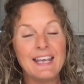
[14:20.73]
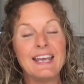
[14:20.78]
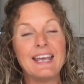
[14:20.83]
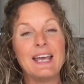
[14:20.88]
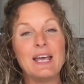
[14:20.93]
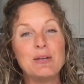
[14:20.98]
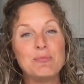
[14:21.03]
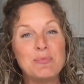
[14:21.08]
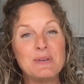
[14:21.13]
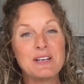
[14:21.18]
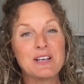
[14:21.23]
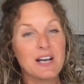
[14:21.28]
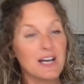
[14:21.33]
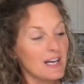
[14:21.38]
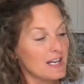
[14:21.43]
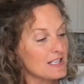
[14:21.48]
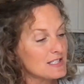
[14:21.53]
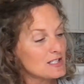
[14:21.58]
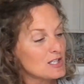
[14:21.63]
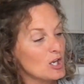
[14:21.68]
And
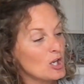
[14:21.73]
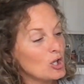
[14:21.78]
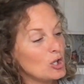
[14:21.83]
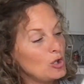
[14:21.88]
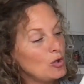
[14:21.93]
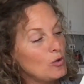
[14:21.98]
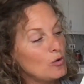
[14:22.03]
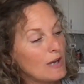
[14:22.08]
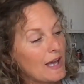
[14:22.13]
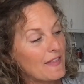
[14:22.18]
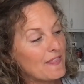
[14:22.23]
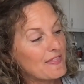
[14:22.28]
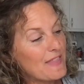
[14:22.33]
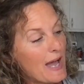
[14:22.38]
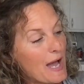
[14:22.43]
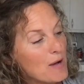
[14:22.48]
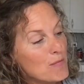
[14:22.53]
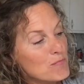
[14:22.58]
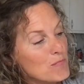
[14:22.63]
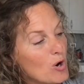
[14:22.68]
because you, at
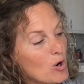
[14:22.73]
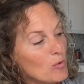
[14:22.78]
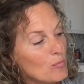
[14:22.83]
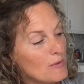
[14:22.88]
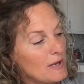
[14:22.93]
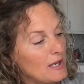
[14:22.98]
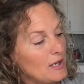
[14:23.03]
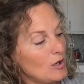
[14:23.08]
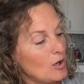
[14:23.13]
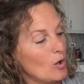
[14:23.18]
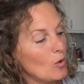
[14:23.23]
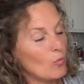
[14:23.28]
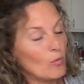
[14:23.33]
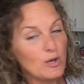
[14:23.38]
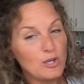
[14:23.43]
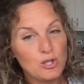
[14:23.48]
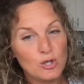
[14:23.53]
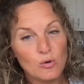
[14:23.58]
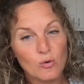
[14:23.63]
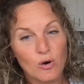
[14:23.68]
that moment,
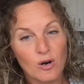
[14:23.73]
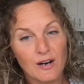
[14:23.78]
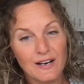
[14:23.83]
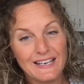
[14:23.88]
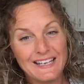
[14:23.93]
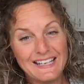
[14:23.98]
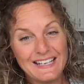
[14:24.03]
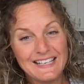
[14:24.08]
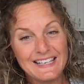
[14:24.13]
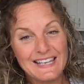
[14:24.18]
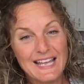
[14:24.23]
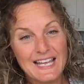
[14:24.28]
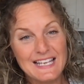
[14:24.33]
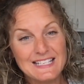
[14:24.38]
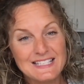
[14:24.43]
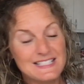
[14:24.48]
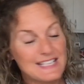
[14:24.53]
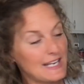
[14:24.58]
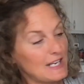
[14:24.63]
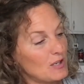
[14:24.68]
when you are in that
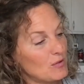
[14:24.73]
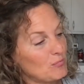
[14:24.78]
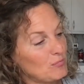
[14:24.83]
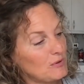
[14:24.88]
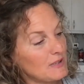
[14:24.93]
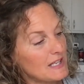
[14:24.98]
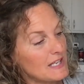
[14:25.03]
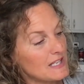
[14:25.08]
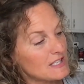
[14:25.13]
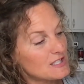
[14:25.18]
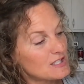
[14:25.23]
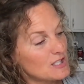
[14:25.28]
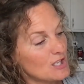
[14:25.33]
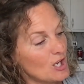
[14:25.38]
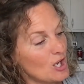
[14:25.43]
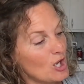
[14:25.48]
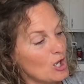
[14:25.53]
state of bliss,